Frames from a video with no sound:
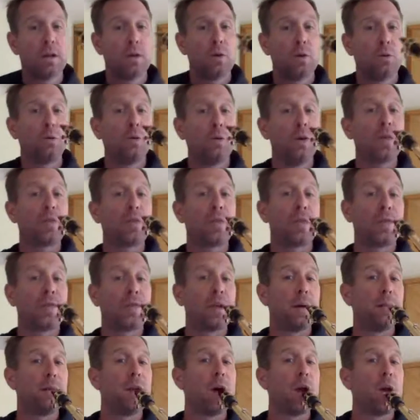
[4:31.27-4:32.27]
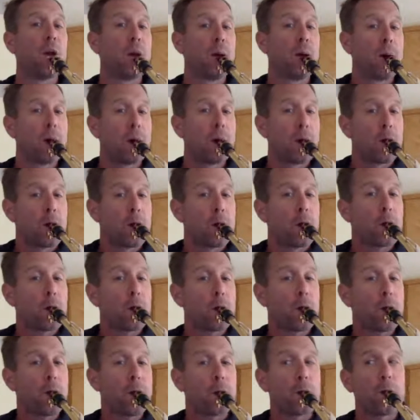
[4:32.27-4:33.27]
with the thumb down.
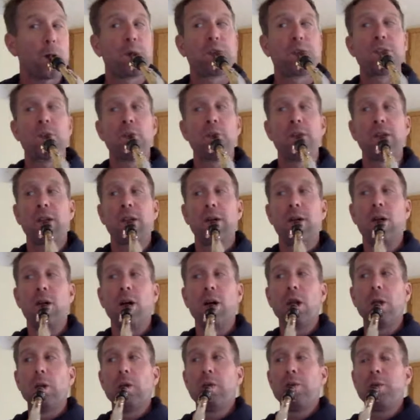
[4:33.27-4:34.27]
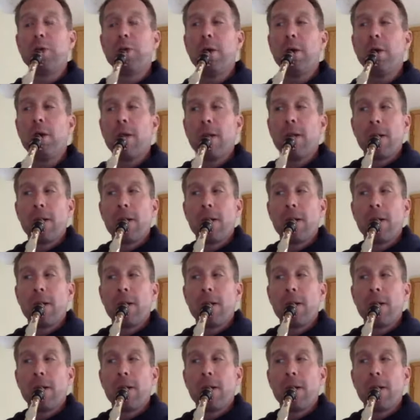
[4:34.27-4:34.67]
So we go all the way through.